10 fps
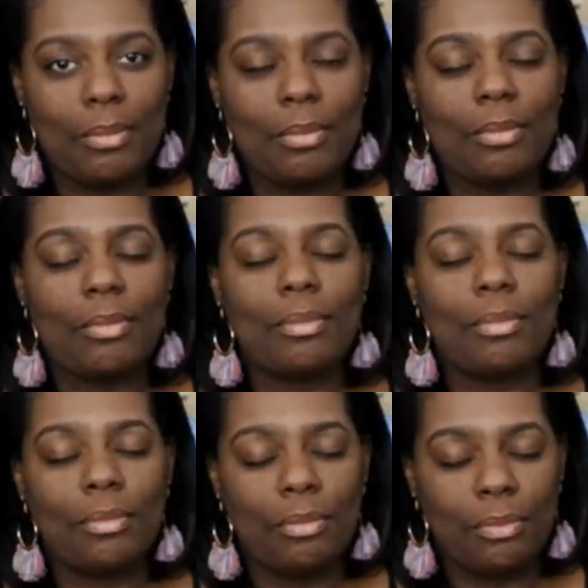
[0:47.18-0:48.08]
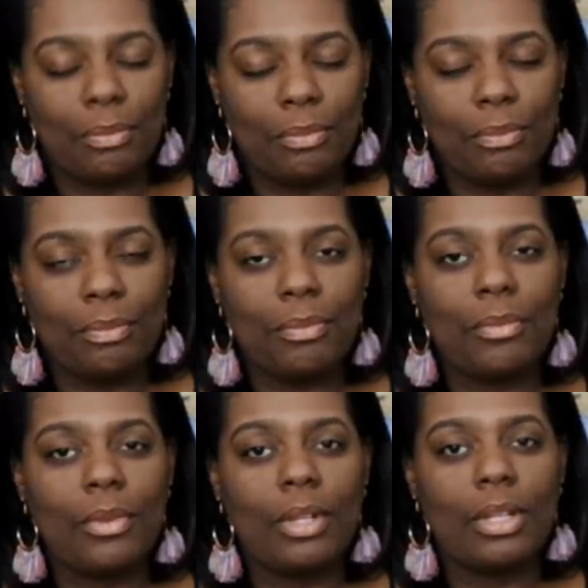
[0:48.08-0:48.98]

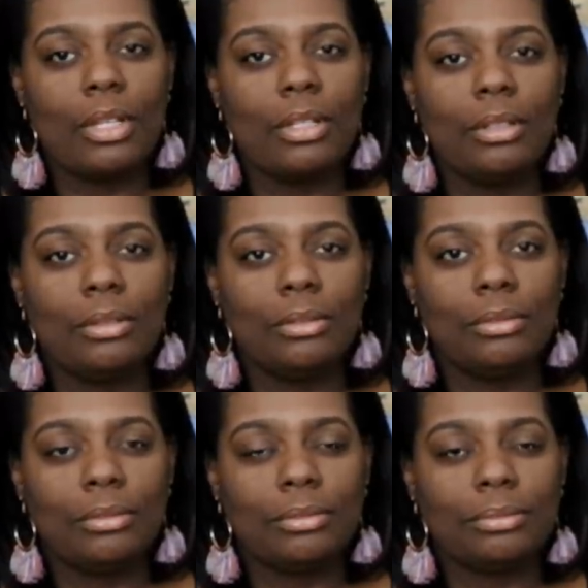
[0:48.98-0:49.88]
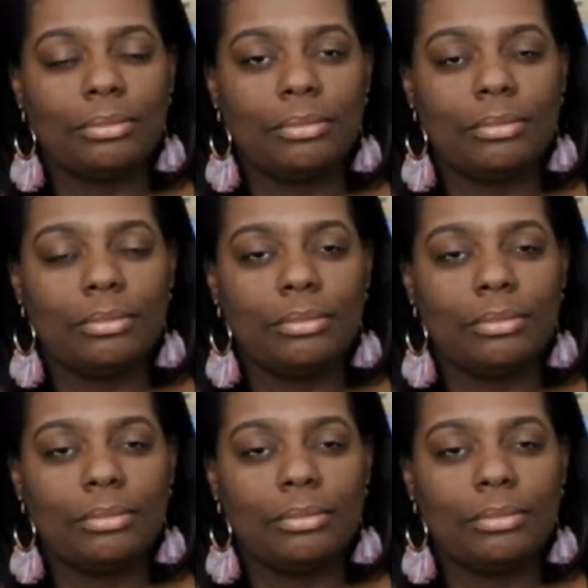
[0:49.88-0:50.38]
The person shown says nothing.